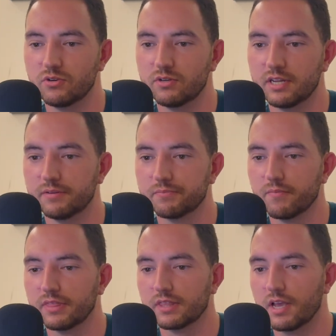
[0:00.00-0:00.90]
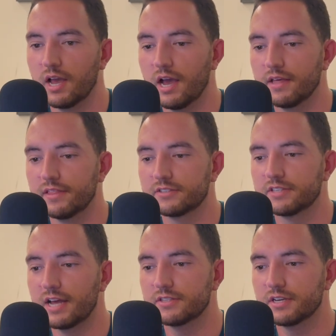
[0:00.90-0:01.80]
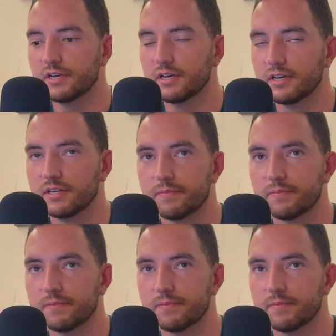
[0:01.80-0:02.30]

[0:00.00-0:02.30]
And that's not to